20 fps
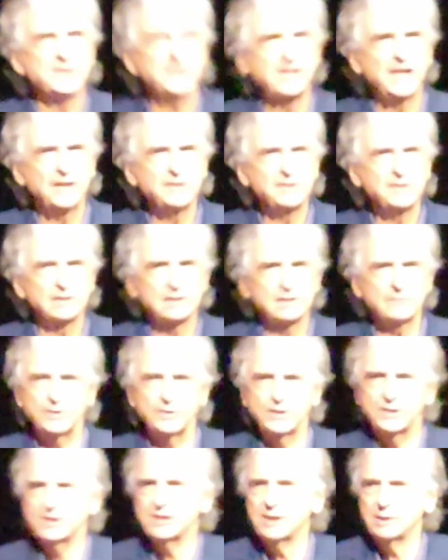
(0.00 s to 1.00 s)
Los Angeles
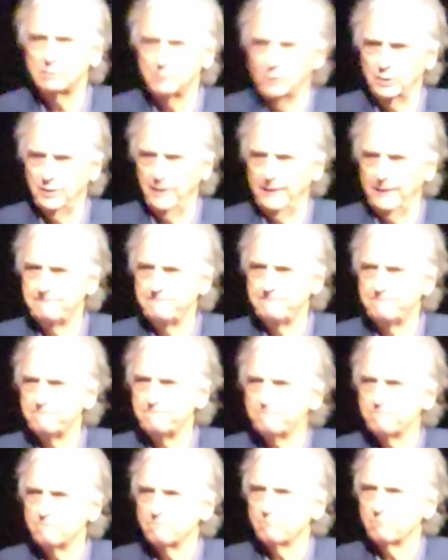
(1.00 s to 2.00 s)
for the ceremony.
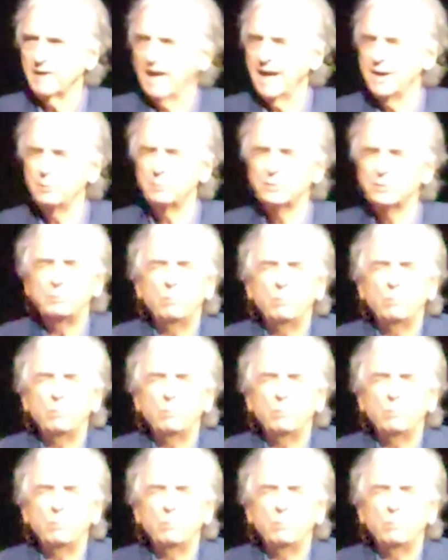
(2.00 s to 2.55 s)
And it